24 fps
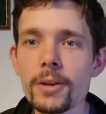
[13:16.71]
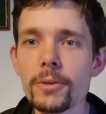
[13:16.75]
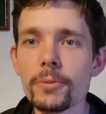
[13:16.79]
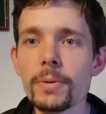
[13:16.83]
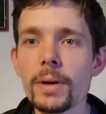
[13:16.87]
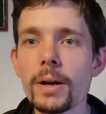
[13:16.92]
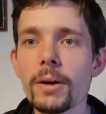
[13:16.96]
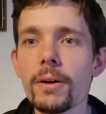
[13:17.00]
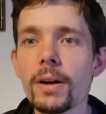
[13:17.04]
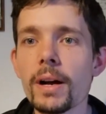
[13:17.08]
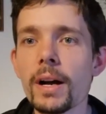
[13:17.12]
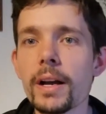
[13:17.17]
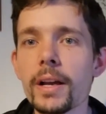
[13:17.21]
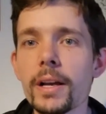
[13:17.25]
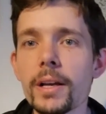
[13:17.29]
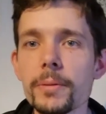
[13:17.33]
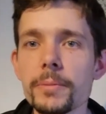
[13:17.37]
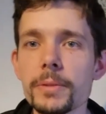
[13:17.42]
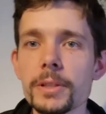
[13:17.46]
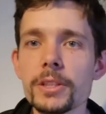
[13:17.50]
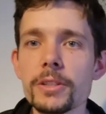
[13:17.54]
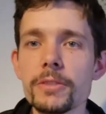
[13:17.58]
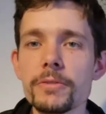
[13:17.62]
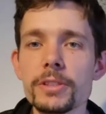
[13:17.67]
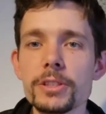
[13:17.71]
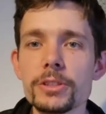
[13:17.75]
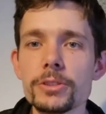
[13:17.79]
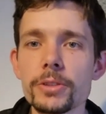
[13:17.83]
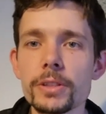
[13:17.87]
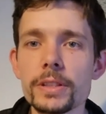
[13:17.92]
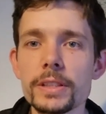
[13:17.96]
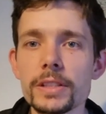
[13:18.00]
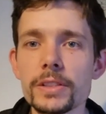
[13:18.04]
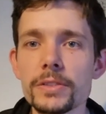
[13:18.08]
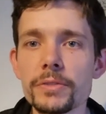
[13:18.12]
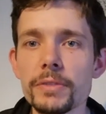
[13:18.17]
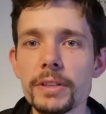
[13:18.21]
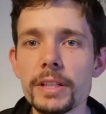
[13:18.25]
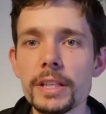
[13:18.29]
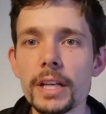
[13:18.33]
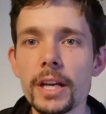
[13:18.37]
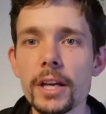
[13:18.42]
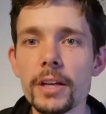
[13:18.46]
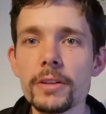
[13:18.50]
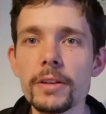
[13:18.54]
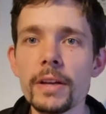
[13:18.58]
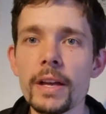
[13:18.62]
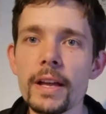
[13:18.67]
Well, I hope that you've enjoyed this
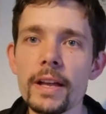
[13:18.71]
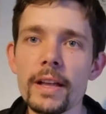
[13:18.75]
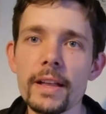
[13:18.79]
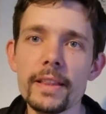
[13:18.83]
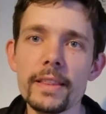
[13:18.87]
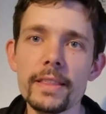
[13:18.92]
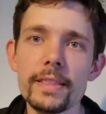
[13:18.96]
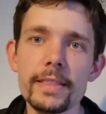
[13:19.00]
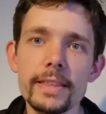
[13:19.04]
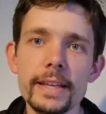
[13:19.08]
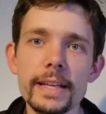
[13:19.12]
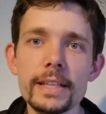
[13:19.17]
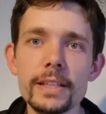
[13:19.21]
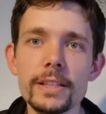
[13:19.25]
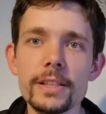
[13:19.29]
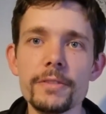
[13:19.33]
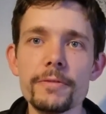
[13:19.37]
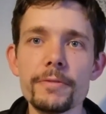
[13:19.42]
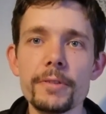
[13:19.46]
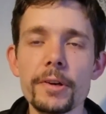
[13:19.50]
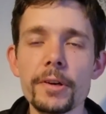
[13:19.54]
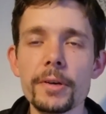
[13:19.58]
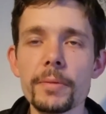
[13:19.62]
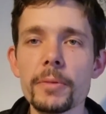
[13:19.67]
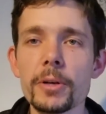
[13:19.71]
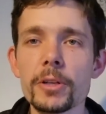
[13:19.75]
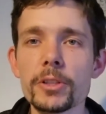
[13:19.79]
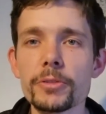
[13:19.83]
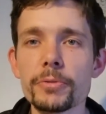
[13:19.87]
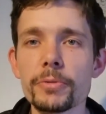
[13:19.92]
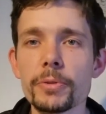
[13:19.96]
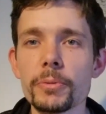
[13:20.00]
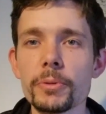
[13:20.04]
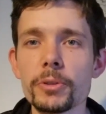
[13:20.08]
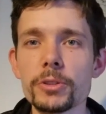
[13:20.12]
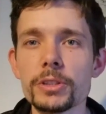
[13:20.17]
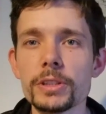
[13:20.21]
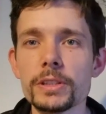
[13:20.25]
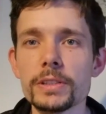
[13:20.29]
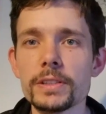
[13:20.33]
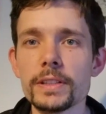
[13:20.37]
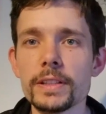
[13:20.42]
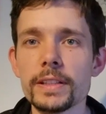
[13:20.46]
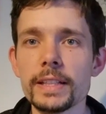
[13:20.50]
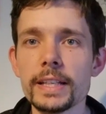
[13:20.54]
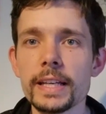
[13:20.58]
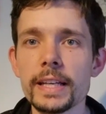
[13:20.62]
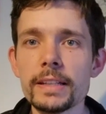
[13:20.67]
video. Thank you very much for watching
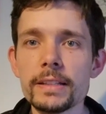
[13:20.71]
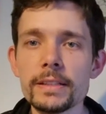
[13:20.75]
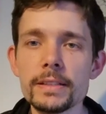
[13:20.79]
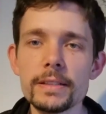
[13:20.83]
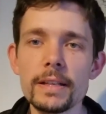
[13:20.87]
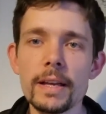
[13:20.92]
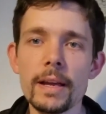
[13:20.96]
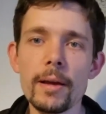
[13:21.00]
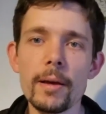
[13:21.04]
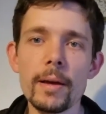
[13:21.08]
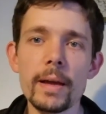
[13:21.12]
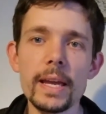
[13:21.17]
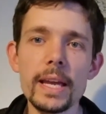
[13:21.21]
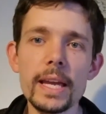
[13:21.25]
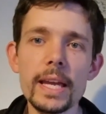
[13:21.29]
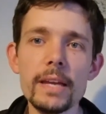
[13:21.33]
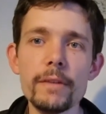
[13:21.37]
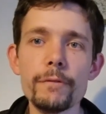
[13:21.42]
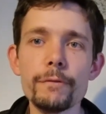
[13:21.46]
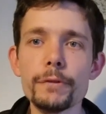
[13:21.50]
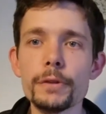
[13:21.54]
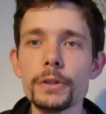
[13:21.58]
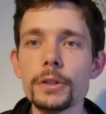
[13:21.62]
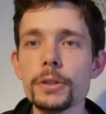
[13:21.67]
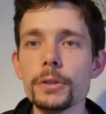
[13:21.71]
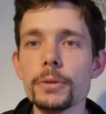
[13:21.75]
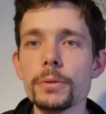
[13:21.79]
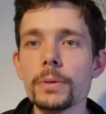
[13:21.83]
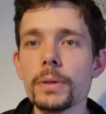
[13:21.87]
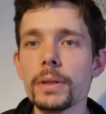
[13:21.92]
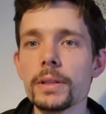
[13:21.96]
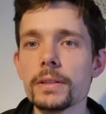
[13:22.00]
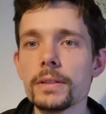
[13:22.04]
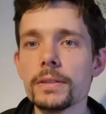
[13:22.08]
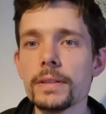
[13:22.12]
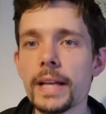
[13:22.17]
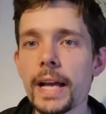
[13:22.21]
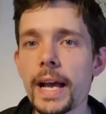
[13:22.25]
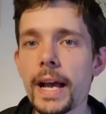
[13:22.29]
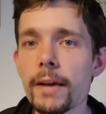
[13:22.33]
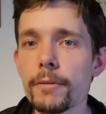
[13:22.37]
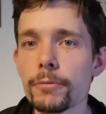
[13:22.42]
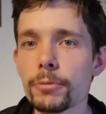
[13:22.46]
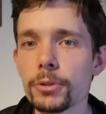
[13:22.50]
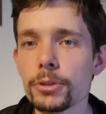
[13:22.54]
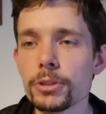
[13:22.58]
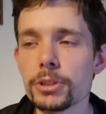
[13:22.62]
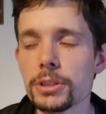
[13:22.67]
to the end. If you
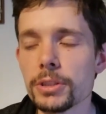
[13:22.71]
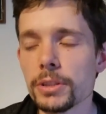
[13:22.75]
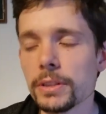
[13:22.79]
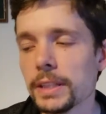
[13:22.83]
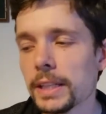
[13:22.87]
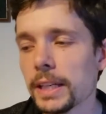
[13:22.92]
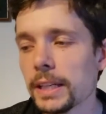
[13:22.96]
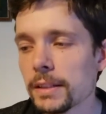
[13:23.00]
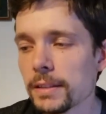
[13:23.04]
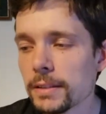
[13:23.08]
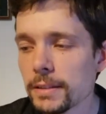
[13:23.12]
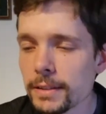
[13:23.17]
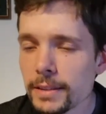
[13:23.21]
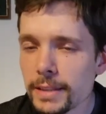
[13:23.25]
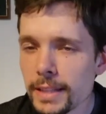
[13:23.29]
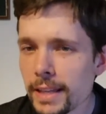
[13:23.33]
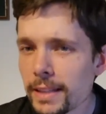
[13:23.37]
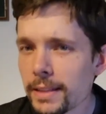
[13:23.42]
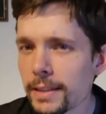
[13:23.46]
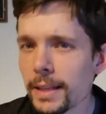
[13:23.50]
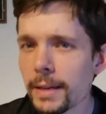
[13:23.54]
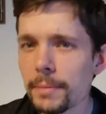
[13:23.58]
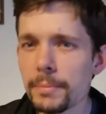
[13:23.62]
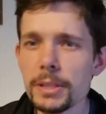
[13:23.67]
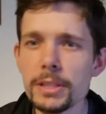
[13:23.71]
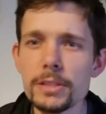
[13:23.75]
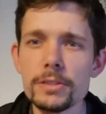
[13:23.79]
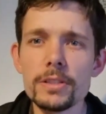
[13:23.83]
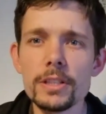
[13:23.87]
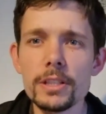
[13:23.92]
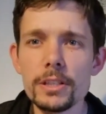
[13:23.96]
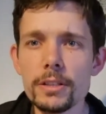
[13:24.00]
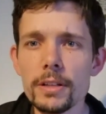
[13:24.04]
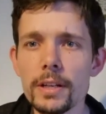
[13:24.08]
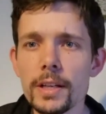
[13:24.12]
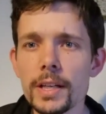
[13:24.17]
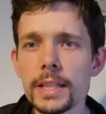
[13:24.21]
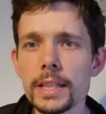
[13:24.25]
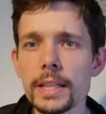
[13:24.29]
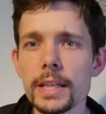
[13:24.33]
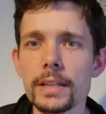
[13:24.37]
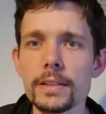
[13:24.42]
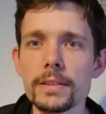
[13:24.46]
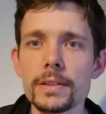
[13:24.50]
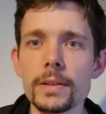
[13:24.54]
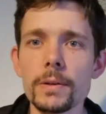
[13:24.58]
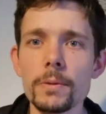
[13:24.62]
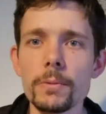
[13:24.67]
have watched to the end, then that means that you like
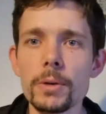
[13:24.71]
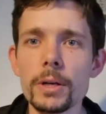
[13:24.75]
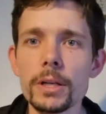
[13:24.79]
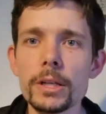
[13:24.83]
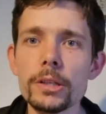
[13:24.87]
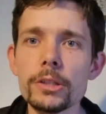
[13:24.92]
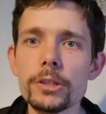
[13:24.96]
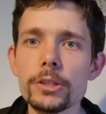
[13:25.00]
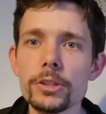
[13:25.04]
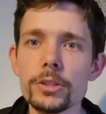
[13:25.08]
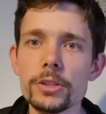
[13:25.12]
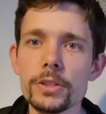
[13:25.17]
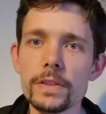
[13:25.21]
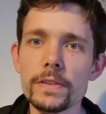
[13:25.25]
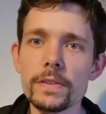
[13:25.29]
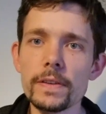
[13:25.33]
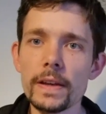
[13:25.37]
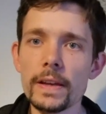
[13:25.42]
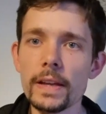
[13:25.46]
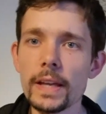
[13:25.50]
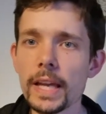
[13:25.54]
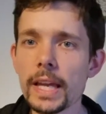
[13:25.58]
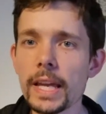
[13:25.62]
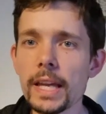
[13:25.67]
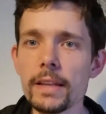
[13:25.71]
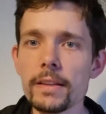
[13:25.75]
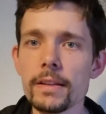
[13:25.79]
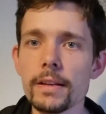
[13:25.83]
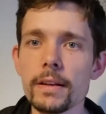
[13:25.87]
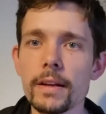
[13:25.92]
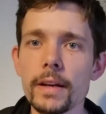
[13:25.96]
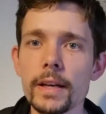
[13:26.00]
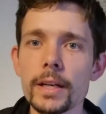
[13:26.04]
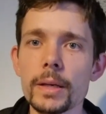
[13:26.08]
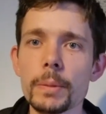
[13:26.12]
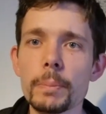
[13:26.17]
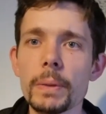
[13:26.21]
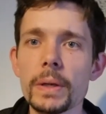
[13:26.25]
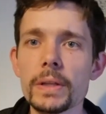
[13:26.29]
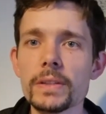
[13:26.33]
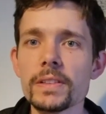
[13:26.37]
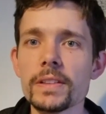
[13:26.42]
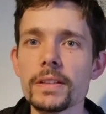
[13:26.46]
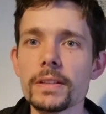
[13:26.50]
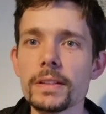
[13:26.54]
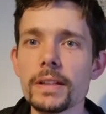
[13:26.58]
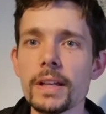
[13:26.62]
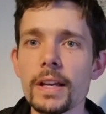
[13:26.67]
it. So why don't you just hit the like
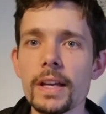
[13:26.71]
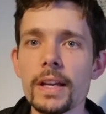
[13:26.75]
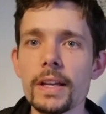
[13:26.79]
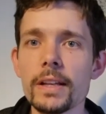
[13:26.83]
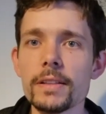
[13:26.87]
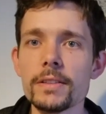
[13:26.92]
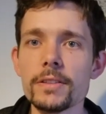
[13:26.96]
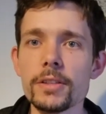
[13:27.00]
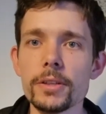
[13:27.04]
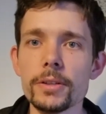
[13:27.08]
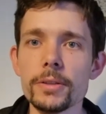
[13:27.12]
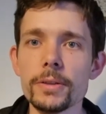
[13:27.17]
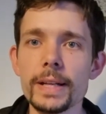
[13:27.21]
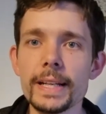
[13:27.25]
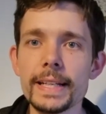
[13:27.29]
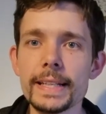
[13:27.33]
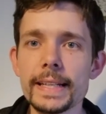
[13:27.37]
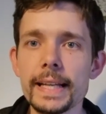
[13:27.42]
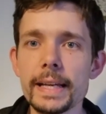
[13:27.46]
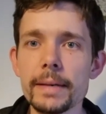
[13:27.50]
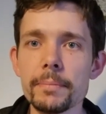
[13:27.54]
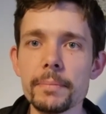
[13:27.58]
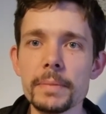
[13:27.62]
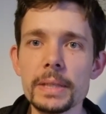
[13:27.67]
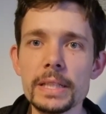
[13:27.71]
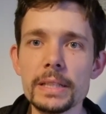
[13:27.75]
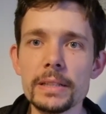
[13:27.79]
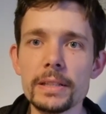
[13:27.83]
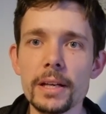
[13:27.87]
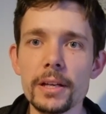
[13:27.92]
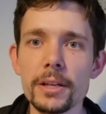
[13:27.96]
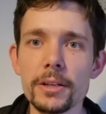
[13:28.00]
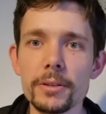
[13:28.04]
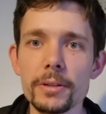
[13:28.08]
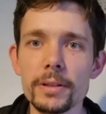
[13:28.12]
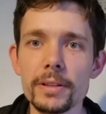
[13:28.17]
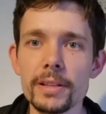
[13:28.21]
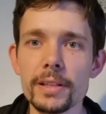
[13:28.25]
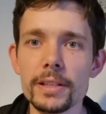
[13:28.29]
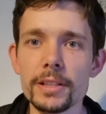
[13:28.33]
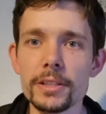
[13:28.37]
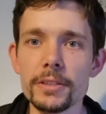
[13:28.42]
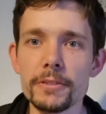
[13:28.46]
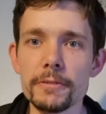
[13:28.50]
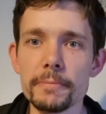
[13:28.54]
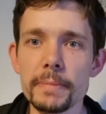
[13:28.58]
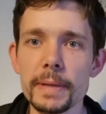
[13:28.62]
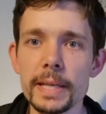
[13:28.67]
button to let me know that
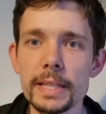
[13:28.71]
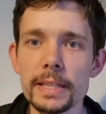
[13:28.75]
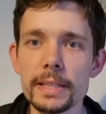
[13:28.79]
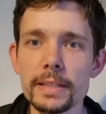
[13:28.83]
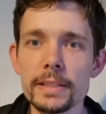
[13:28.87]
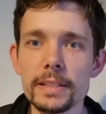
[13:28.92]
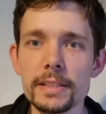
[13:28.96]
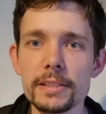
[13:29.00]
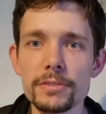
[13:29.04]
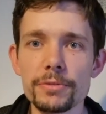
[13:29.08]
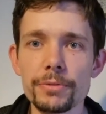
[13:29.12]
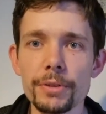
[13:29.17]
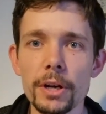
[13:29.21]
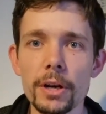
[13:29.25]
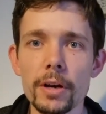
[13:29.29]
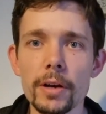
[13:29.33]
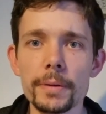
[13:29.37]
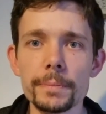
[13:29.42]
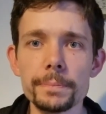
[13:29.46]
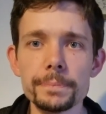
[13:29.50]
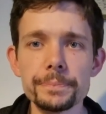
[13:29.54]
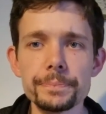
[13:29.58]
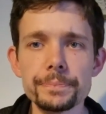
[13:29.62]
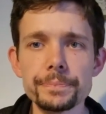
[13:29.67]
you've made it this far.